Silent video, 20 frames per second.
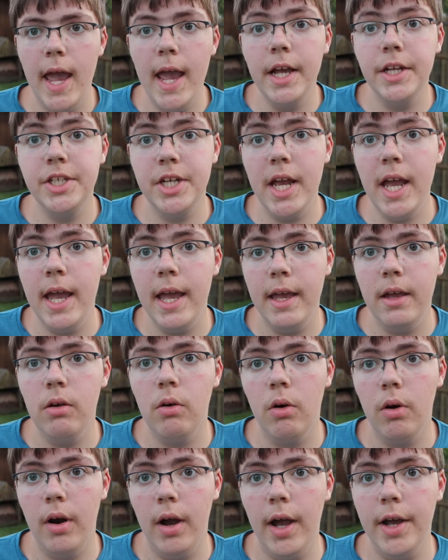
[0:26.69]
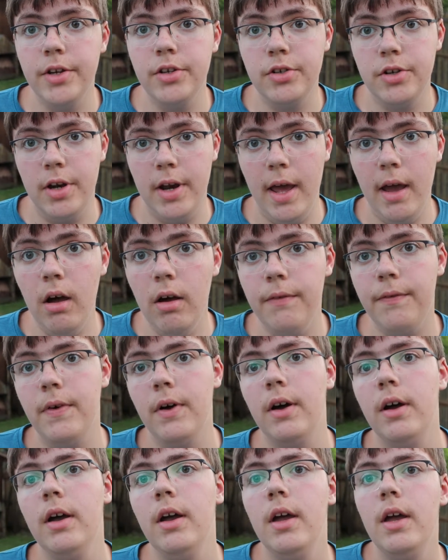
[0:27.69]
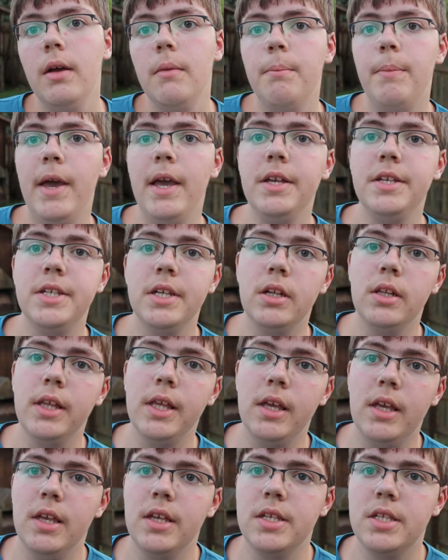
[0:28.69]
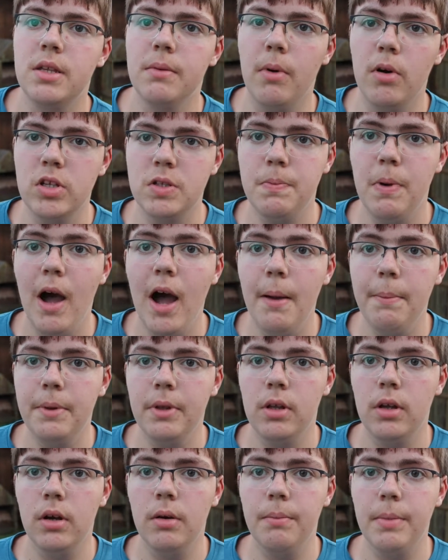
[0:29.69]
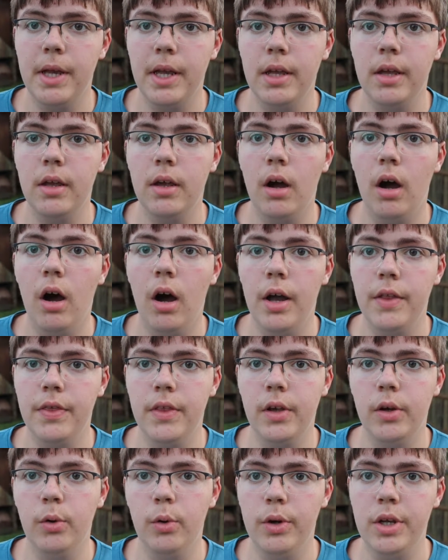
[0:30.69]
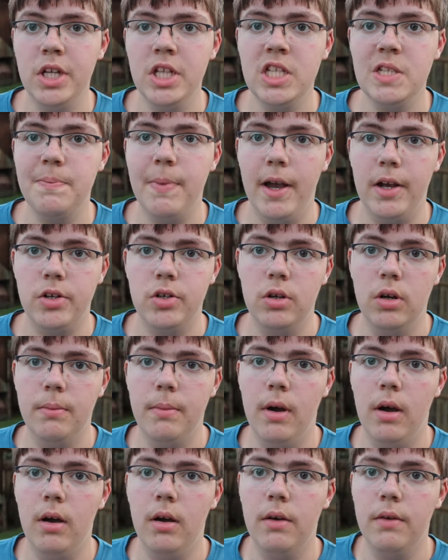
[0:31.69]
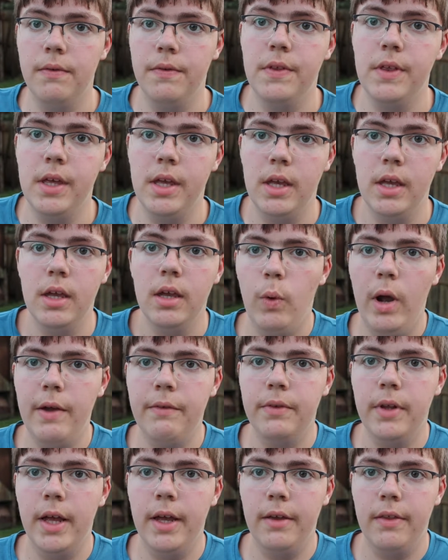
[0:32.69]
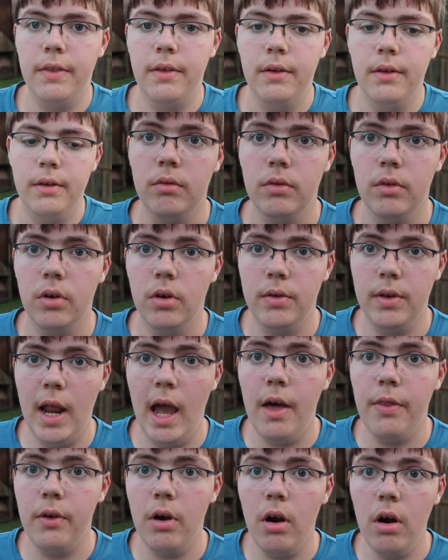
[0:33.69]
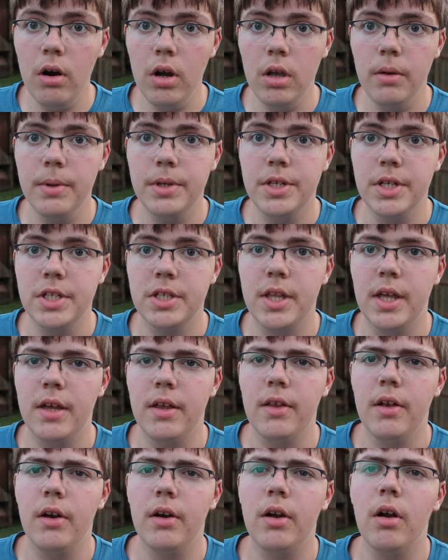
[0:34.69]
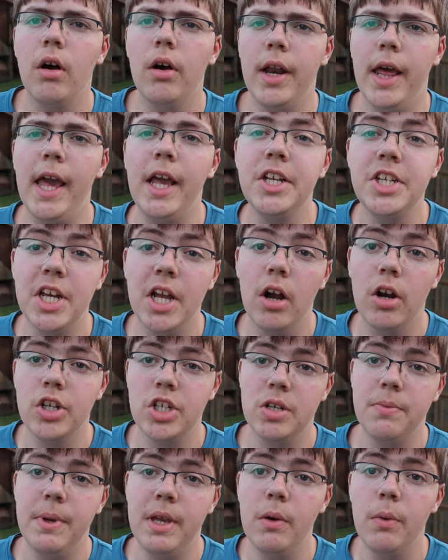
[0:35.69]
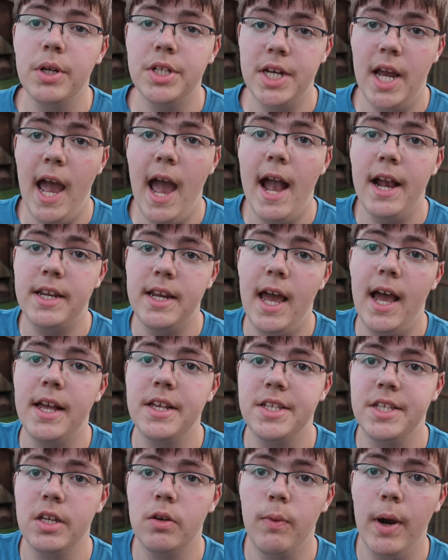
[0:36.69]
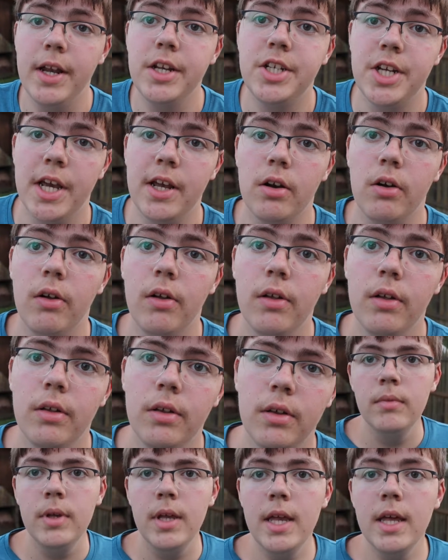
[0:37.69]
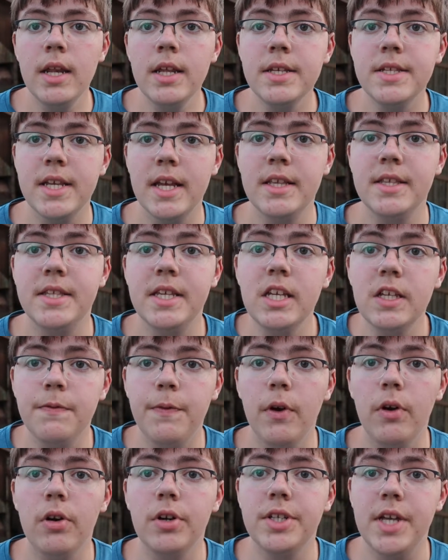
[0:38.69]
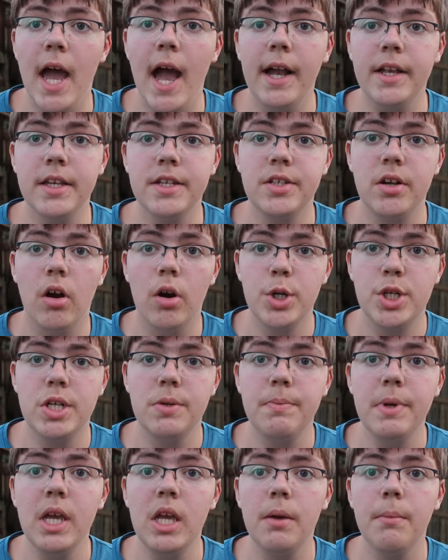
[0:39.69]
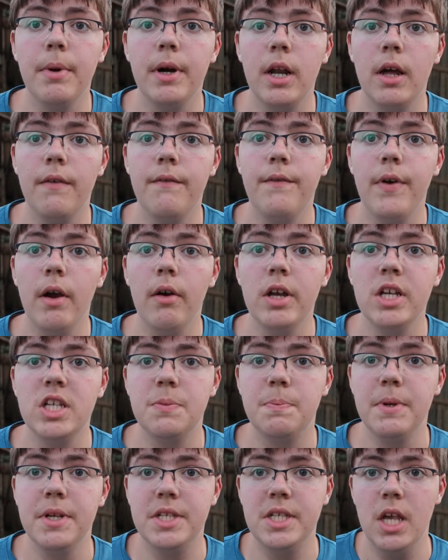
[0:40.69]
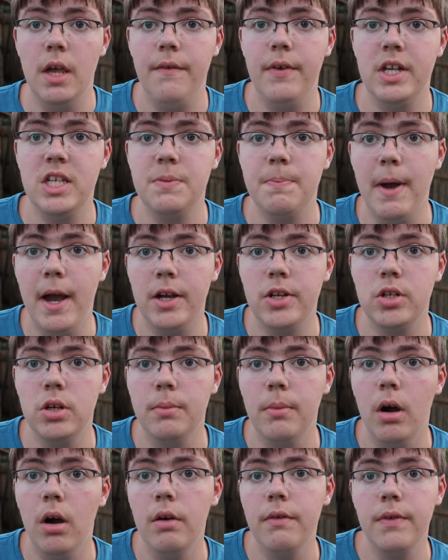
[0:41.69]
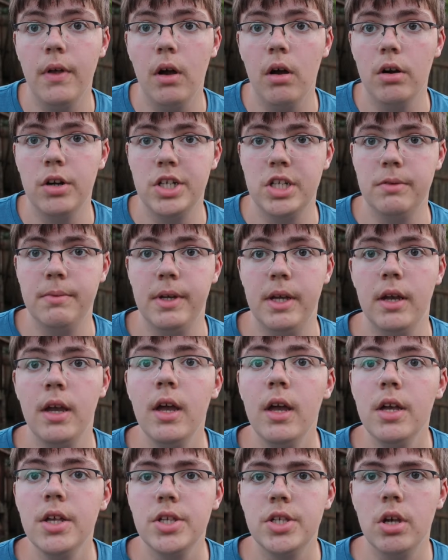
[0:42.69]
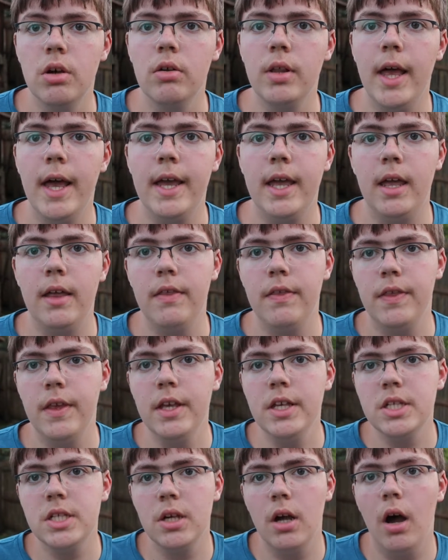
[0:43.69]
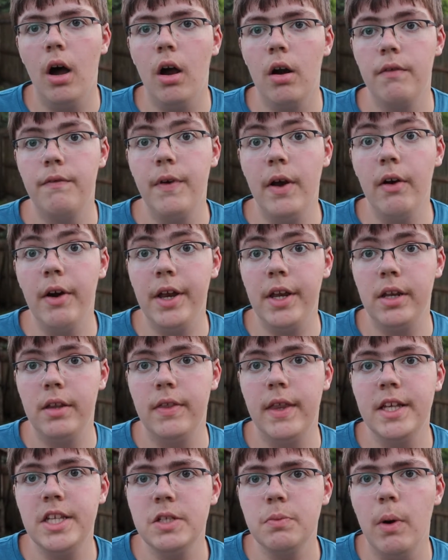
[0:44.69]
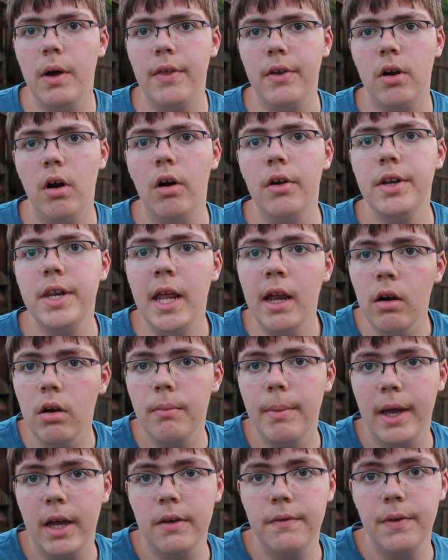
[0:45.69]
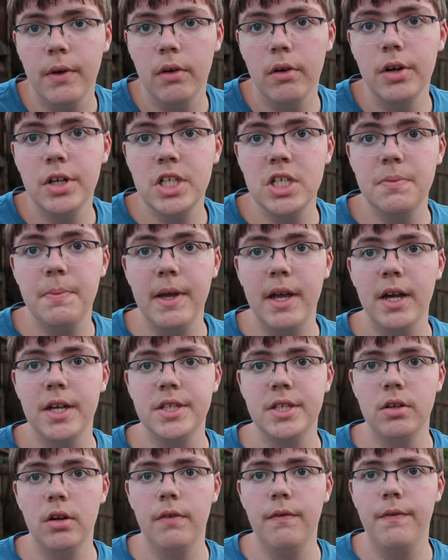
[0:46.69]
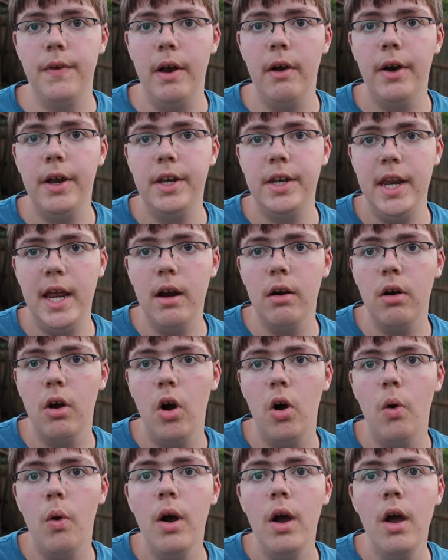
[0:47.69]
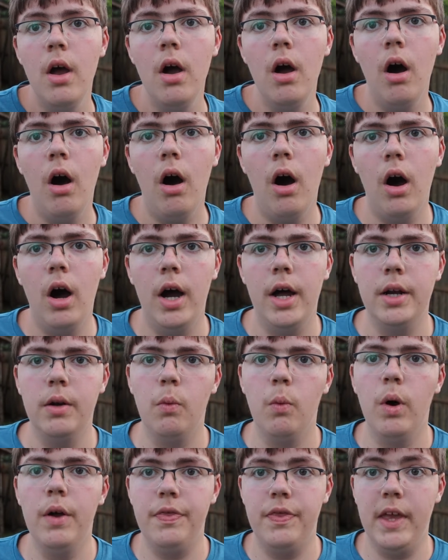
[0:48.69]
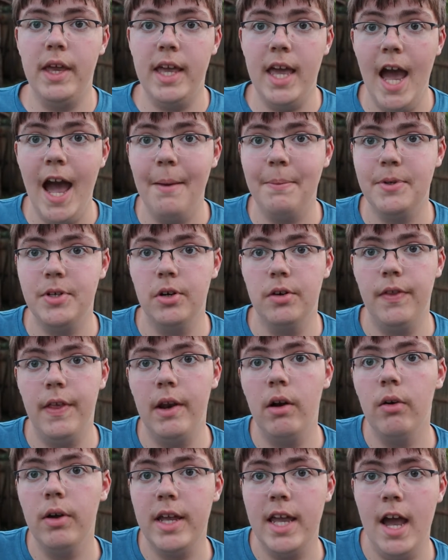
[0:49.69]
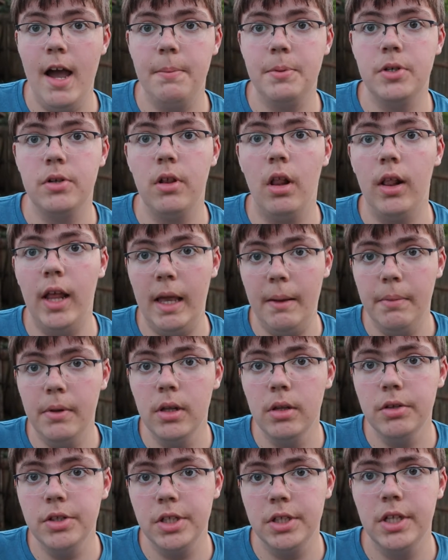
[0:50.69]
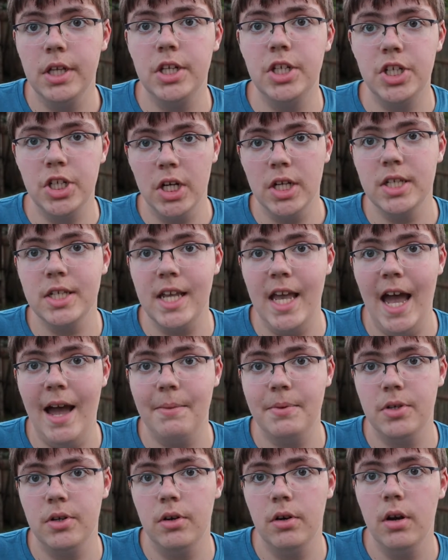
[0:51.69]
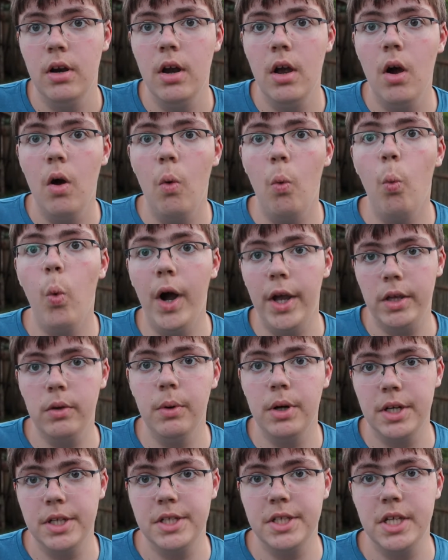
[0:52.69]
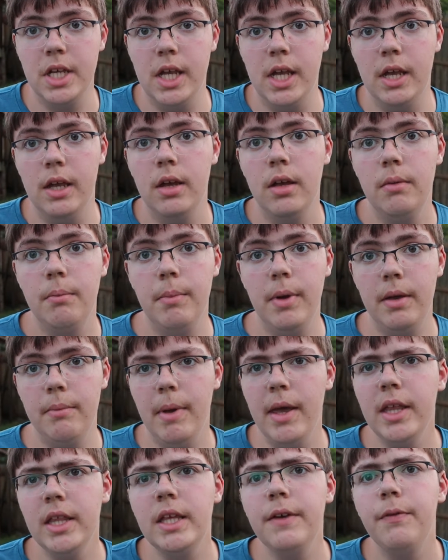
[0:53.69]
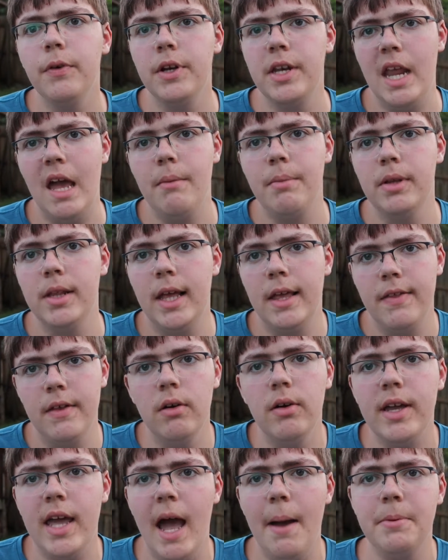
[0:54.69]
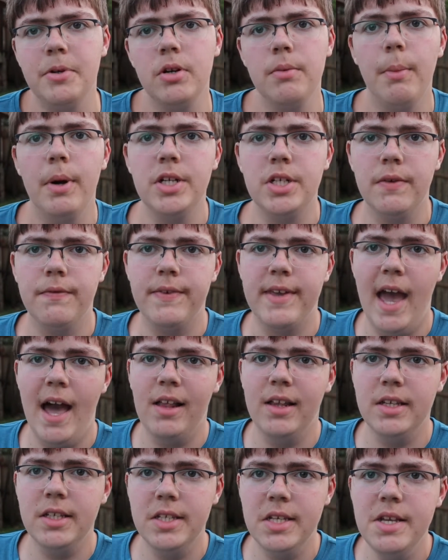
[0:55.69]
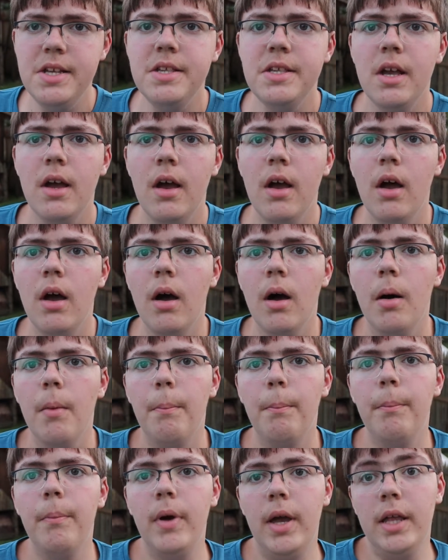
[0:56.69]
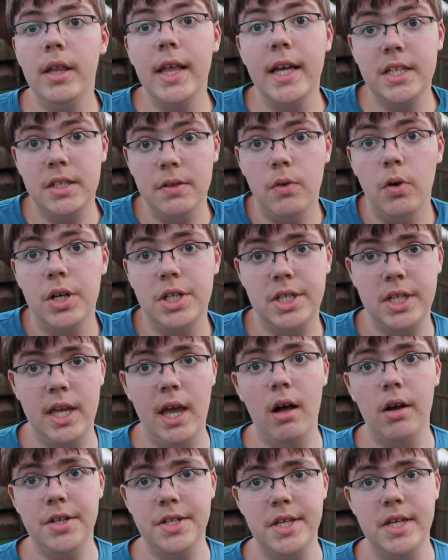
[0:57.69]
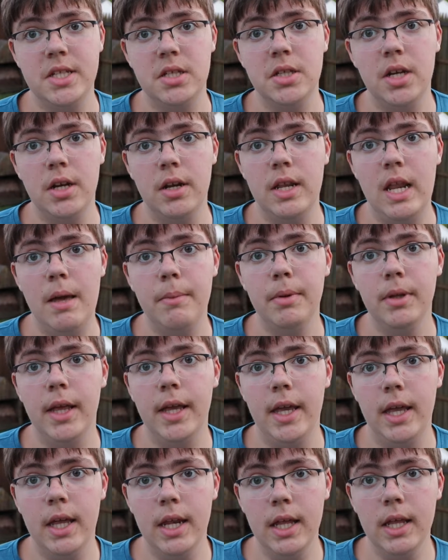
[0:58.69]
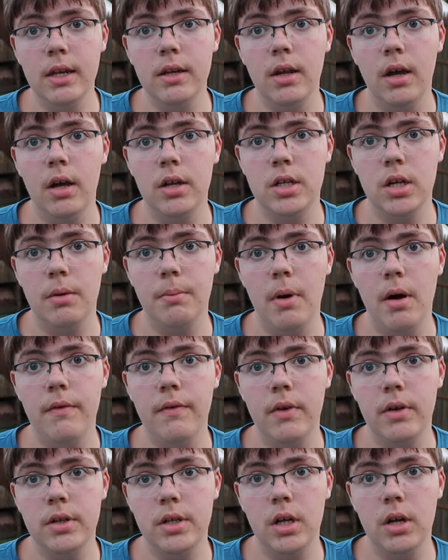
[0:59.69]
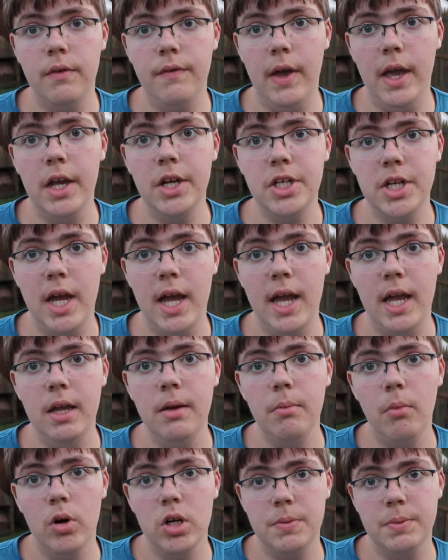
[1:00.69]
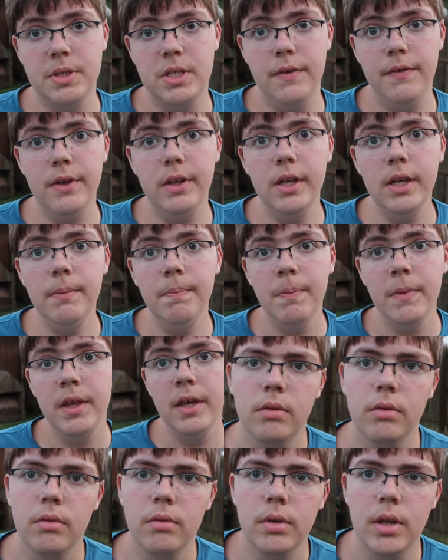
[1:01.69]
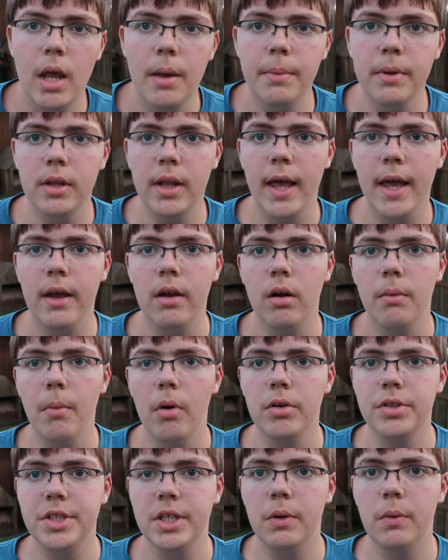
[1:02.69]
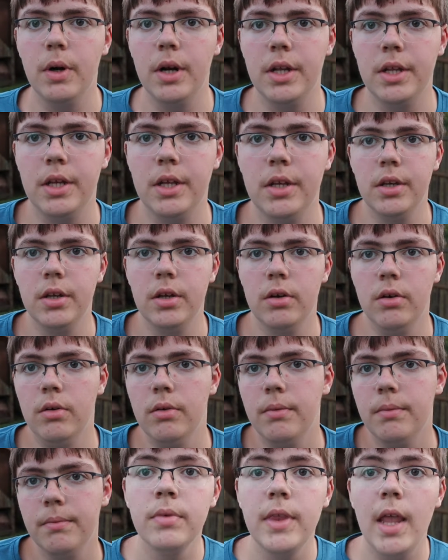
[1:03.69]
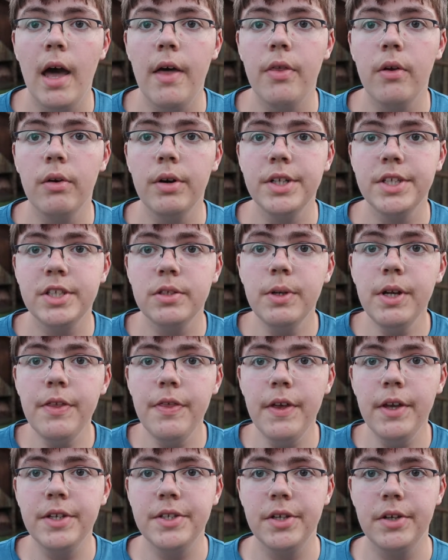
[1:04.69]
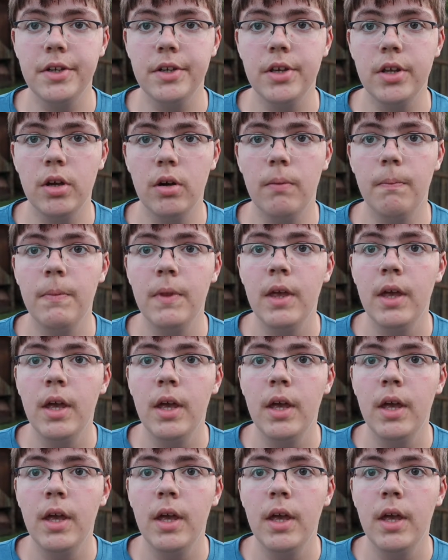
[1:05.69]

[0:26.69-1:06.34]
HA, or hydrogen alpha, basically is the most popular, being on the green spectrum of the wavelength. Now there are images that are called HA-RGB, which act as the red channel. In a sense, these filters act as RGB, but a very specific spectrum of the RGB. So like, this is why they're called narrowband filters, is because they're very narrow on what they capture. They don't capture the light pollution, they just capture what you want to see. Mainly for nebulae. They don't capture much of galaxies, unless of course the galaxy has a ton of nebulae in it, a ton of HA more specifically. Nebulae are mostly what it do. Now there is three things you can do.